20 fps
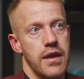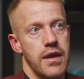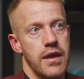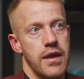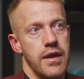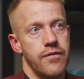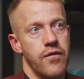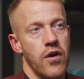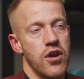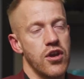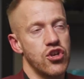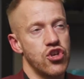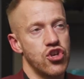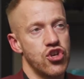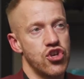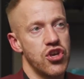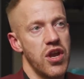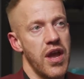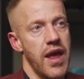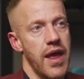if I could
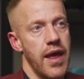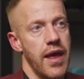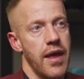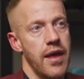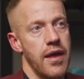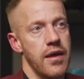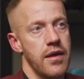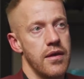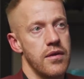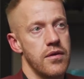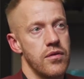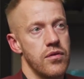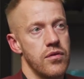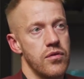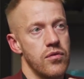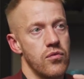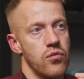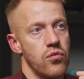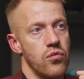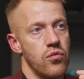share
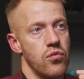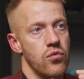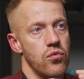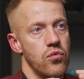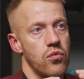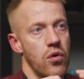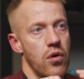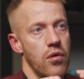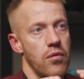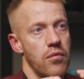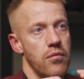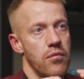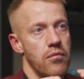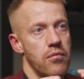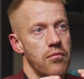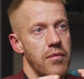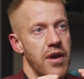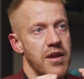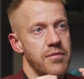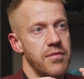
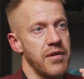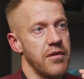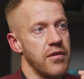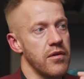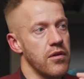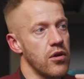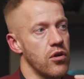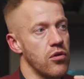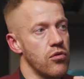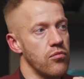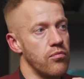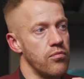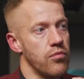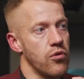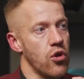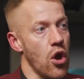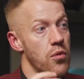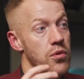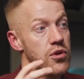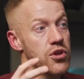what made me
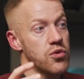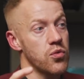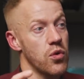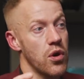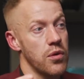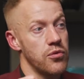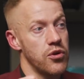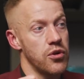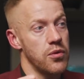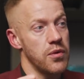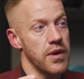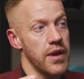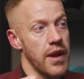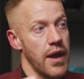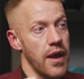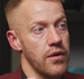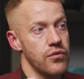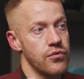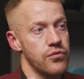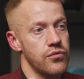go into what I'm doing
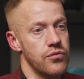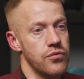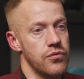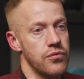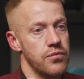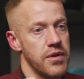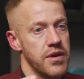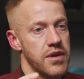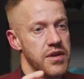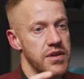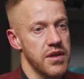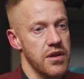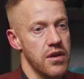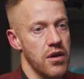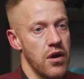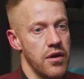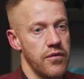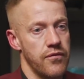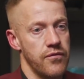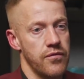now, because it
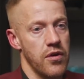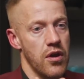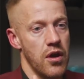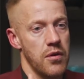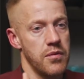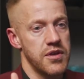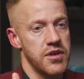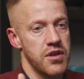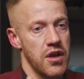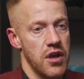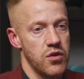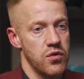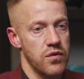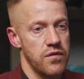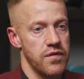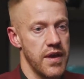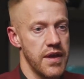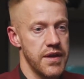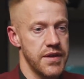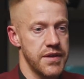kind of coincides with
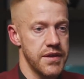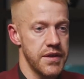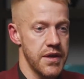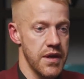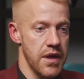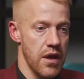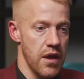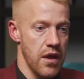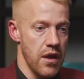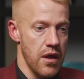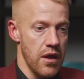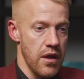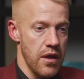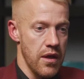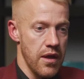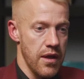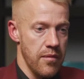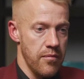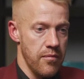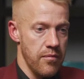this.
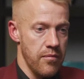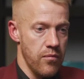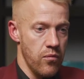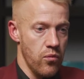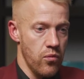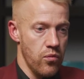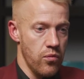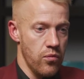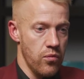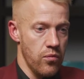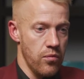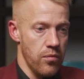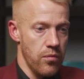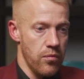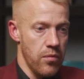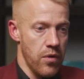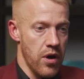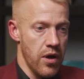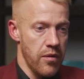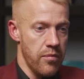In
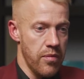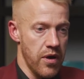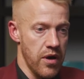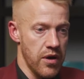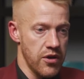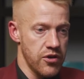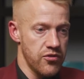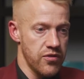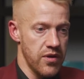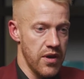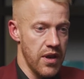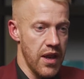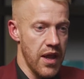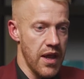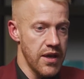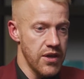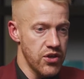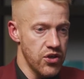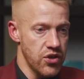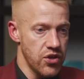my past
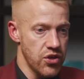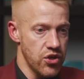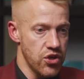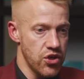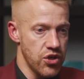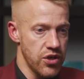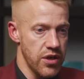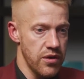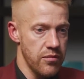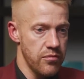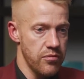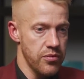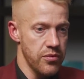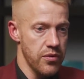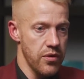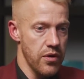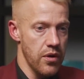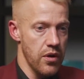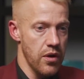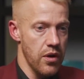relationship,
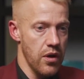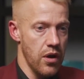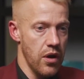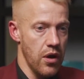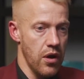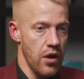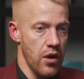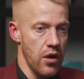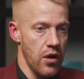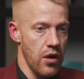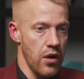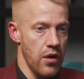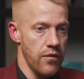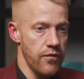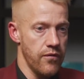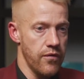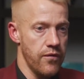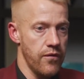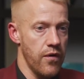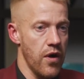for
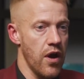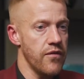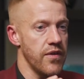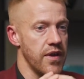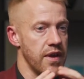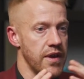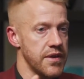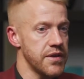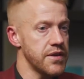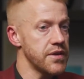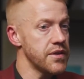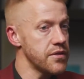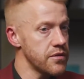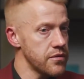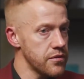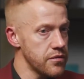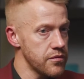5 years,